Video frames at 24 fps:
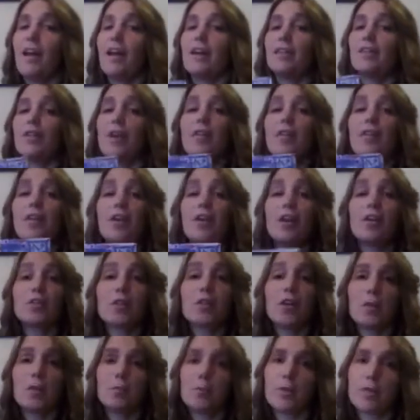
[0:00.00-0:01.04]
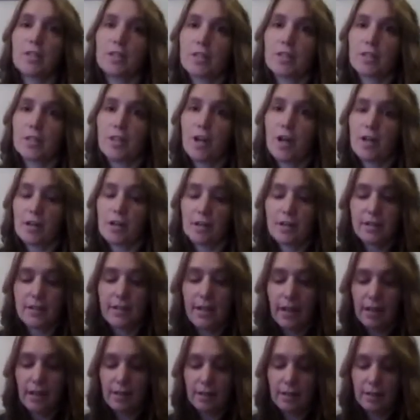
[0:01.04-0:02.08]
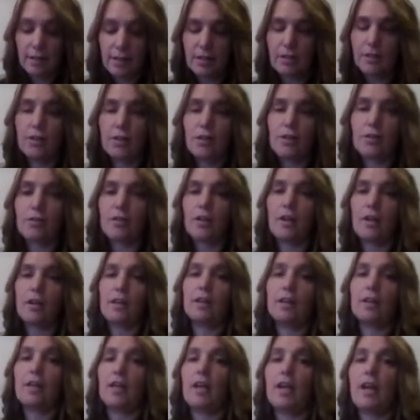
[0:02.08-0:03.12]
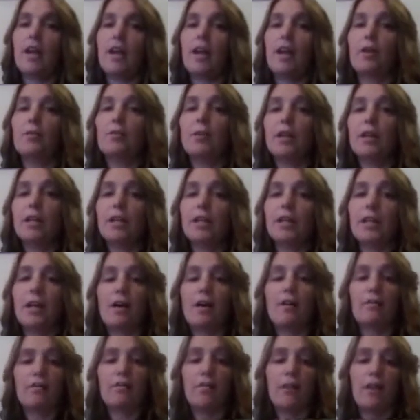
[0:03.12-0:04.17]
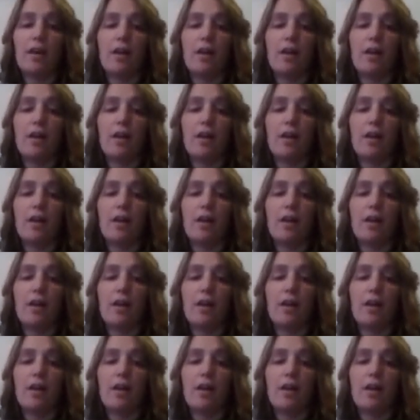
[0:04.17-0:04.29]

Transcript: So I think our drawing books are second to none, and I really love,